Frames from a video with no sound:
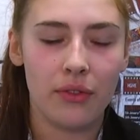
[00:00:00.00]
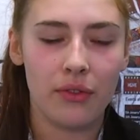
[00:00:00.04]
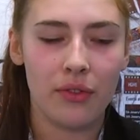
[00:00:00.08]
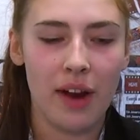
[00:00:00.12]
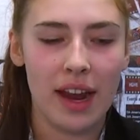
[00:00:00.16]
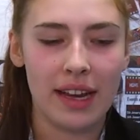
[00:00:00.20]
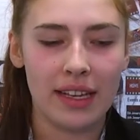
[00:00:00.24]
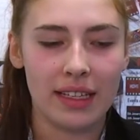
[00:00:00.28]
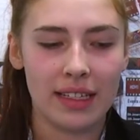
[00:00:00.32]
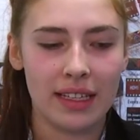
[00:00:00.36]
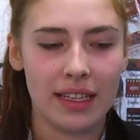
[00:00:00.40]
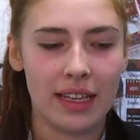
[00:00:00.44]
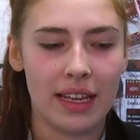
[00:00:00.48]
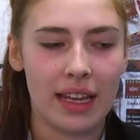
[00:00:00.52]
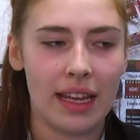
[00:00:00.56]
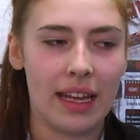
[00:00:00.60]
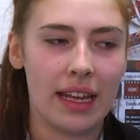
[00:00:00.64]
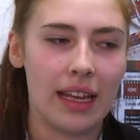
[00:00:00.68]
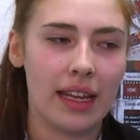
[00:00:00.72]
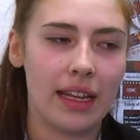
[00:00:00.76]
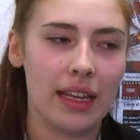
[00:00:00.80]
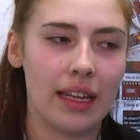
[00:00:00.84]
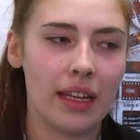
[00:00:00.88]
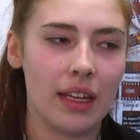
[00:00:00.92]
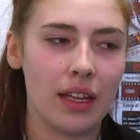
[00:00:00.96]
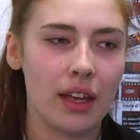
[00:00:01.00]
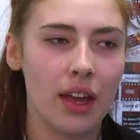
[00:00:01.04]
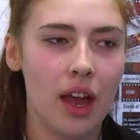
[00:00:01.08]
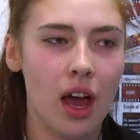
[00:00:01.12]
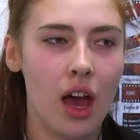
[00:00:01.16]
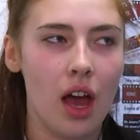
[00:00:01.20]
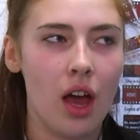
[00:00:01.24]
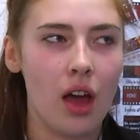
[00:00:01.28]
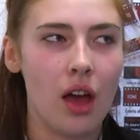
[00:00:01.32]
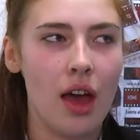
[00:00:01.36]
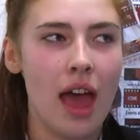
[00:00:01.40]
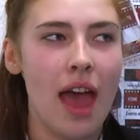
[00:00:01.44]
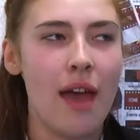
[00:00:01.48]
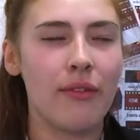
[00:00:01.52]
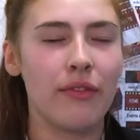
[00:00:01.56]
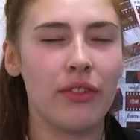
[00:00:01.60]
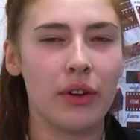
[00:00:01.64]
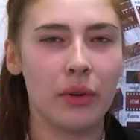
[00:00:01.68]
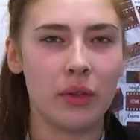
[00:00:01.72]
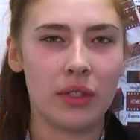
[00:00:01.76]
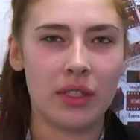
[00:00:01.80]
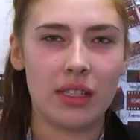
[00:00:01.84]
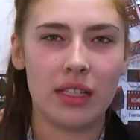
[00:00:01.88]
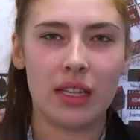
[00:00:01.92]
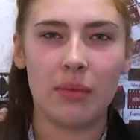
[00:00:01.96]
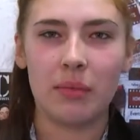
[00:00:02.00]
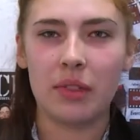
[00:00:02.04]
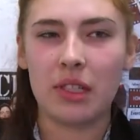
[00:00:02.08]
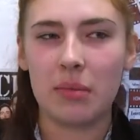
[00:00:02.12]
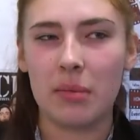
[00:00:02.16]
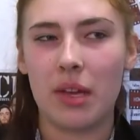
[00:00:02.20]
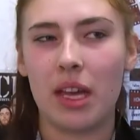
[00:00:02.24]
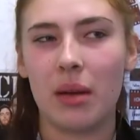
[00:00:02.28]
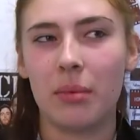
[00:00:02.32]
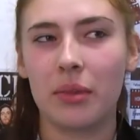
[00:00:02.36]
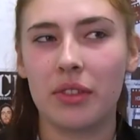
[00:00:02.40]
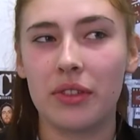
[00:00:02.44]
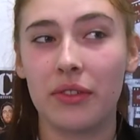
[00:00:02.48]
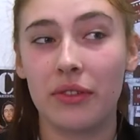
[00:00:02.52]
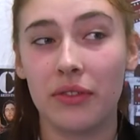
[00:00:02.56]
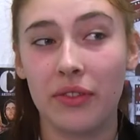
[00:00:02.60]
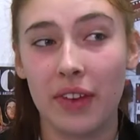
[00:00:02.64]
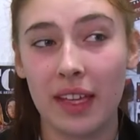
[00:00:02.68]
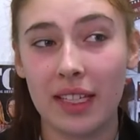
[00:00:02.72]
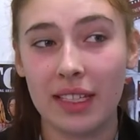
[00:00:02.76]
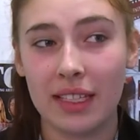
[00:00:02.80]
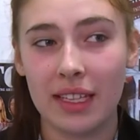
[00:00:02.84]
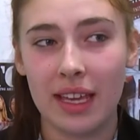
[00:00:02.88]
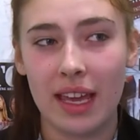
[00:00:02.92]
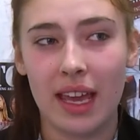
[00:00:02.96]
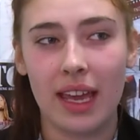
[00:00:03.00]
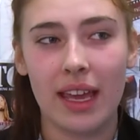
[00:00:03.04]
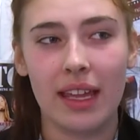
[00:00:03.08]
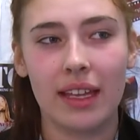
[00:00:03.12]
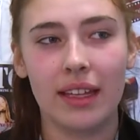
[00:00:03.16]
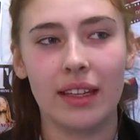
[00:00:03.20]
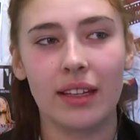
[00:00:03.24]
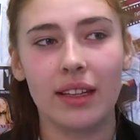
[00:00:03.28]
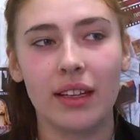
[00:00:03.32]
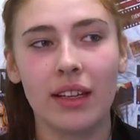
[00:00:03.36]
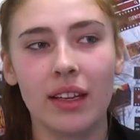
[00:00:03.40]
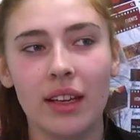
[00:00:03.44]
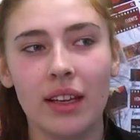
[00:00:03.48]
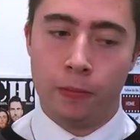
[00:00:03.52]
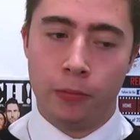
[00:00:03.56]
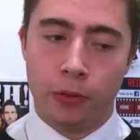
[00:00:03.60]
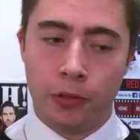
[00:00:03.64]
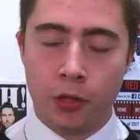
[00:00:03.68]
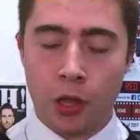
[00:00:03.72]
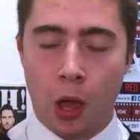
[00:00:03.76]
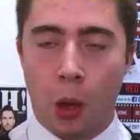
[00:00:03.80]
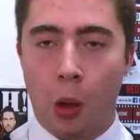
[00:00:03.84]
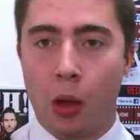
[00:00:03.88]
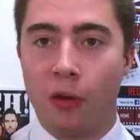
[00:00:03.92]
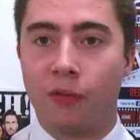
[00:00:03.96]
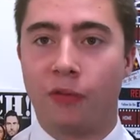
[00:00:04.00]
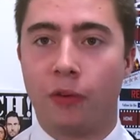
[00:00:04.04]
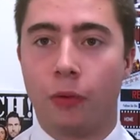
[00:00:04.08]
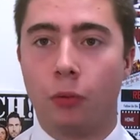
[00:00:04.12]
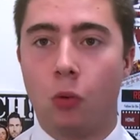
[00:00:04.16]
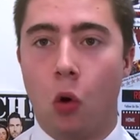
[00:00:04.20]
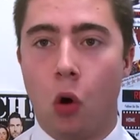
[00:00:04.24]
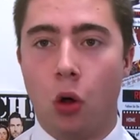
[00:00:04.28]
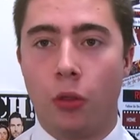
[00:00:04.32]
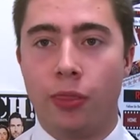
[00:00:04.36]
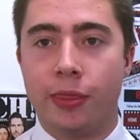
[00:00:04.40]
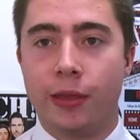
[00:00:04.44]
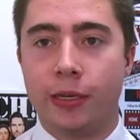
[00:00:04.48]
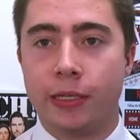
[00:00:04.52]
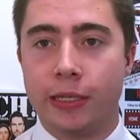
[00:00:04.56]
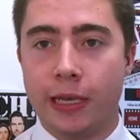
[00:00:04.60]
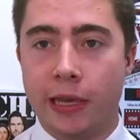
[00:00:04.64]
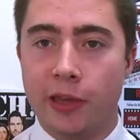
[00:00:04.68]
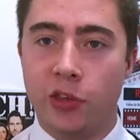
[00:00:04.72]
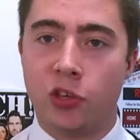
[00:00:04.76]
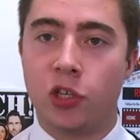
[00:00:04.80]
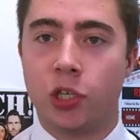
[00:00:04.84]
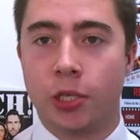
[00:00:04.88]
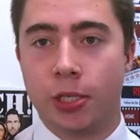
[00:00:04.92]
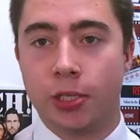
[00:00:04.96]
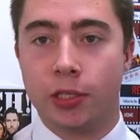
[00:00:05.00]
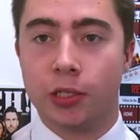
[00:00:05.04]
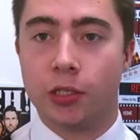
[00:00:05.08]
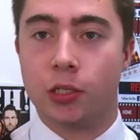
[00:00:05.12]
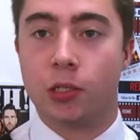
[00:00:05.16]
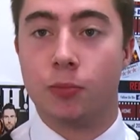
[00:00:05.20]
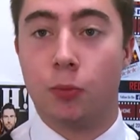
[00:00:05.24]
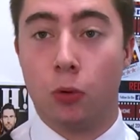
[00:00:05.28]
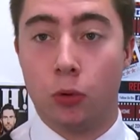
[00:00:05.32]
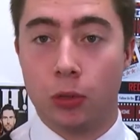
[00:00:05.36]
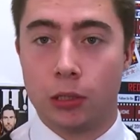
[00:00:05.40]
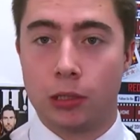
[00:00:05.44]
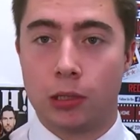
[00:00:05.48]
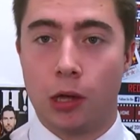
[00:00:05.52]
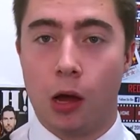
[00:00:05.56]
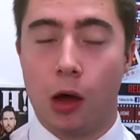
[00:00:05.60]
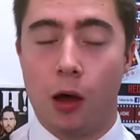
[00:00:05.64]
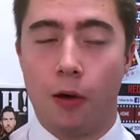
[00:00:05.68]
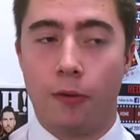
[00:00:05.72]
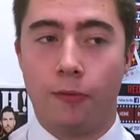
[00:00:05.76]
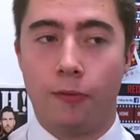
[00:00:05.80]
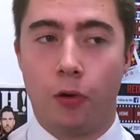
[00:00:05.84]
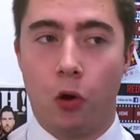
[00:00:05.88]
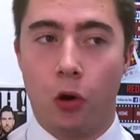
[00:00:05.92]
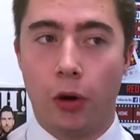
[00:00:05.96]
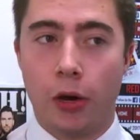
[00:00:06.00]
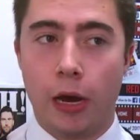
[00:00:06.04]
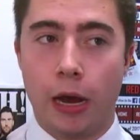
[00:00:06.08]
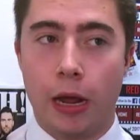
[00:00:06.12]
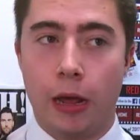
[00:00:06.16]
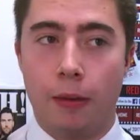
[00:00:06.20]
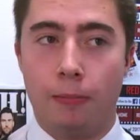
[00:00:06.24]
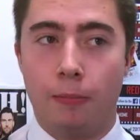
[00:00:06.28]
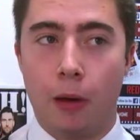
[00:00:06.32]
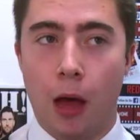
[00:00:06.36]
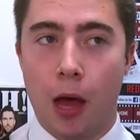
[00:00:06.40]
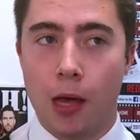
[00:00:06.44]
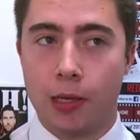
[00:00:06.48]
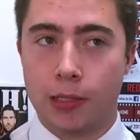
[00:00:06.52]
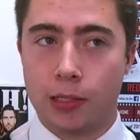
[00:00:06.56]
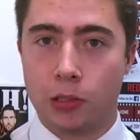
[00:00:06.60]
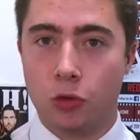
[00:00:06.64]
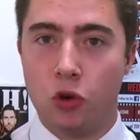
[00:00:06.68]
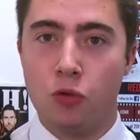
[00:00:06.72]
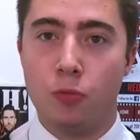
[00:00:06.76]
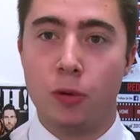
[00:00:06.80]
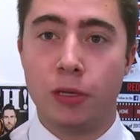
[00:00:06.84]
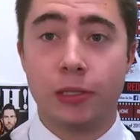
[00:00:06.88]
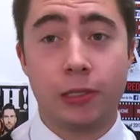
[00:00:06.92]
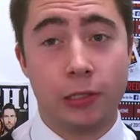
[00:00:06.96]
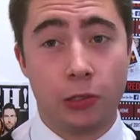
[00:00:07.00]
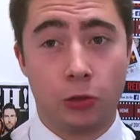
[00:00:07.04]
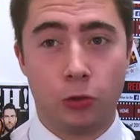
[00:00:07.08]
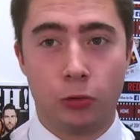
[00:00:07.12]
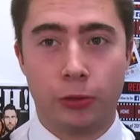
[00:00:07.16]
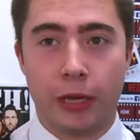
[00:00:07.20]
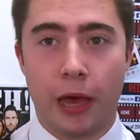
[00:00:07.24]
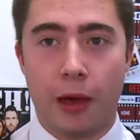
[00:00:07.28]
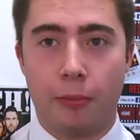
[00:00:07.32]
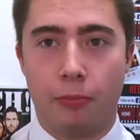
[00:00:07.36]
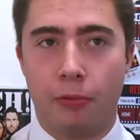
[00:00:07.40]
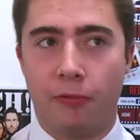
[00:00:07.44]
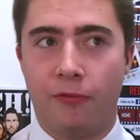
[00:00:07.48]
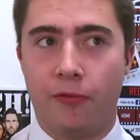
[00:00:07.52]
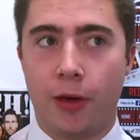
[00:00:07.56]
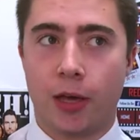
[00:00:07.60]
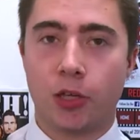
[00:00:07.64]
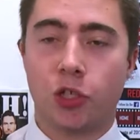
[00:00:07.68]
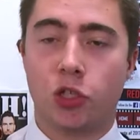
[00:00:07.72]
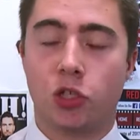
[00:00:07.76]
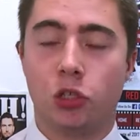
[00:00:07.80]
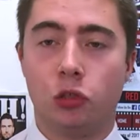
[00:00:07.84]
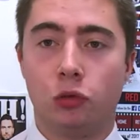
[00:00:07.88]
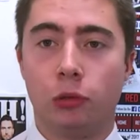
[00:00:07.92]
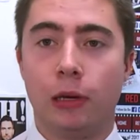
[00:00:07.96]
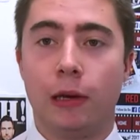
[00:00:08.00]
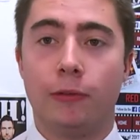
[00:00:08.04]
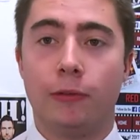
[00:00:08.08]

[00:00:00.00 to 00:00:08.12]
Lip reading: Friendly, everyone seems to be able to fit in. Know everyone, the teachers, the support staff, on a personal but still yet professional